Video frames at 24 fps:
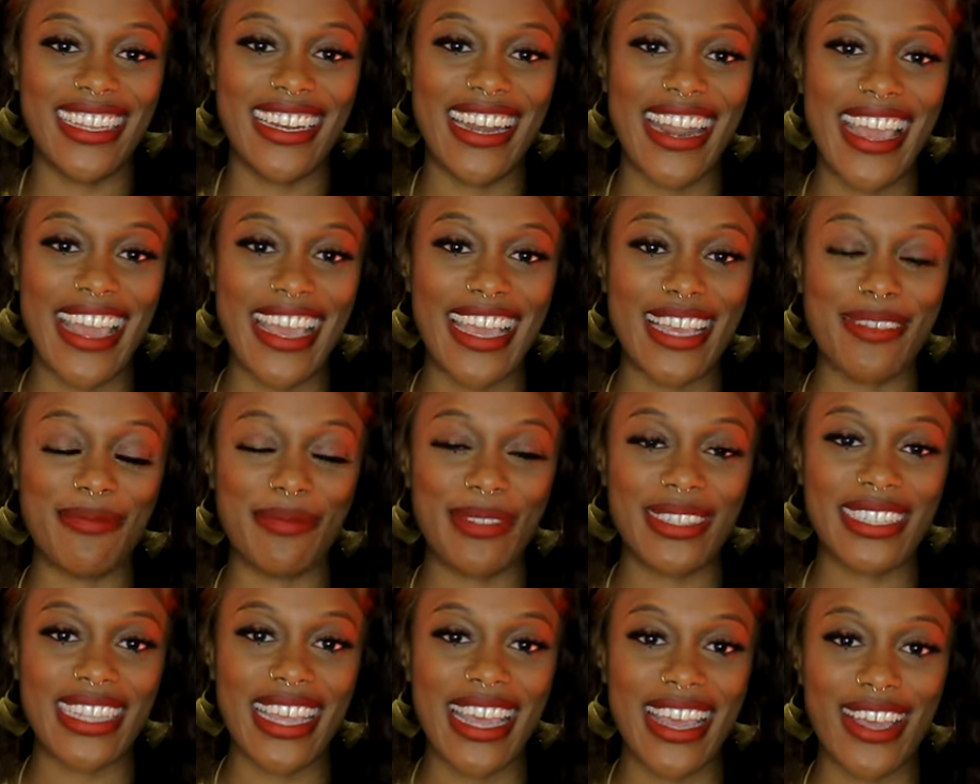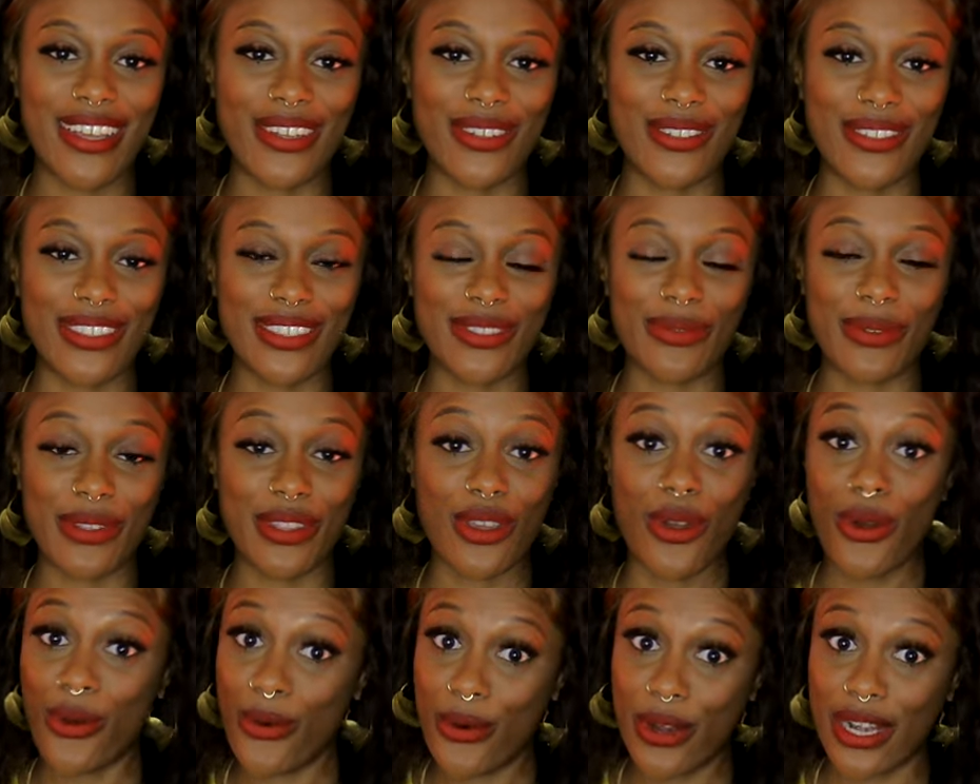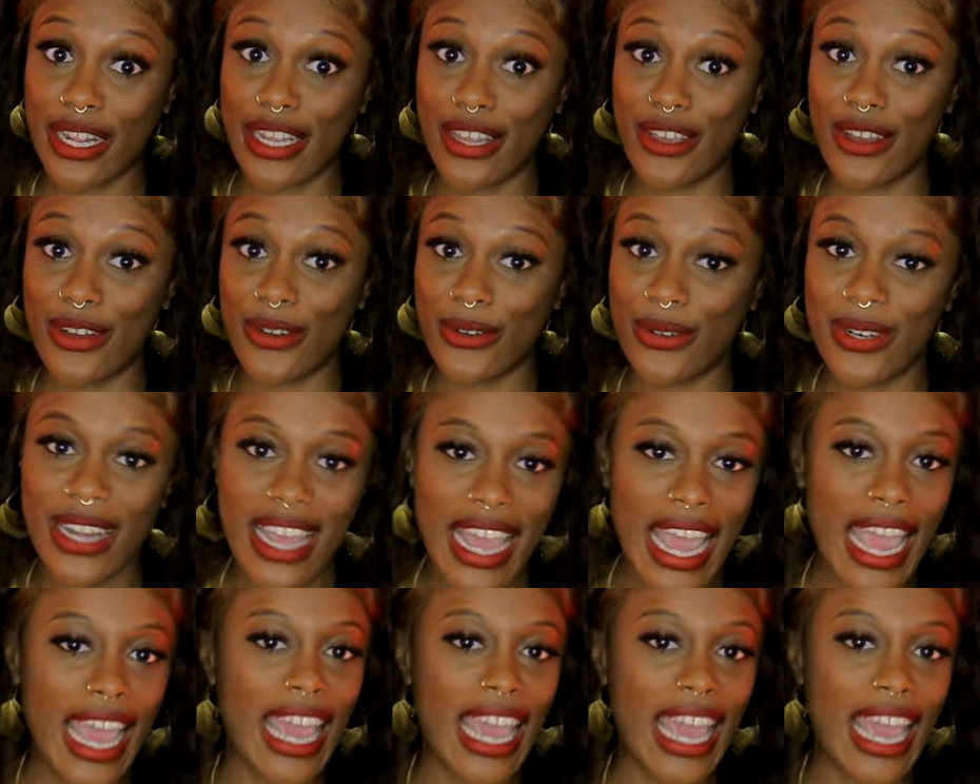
the name sounds with horny goat,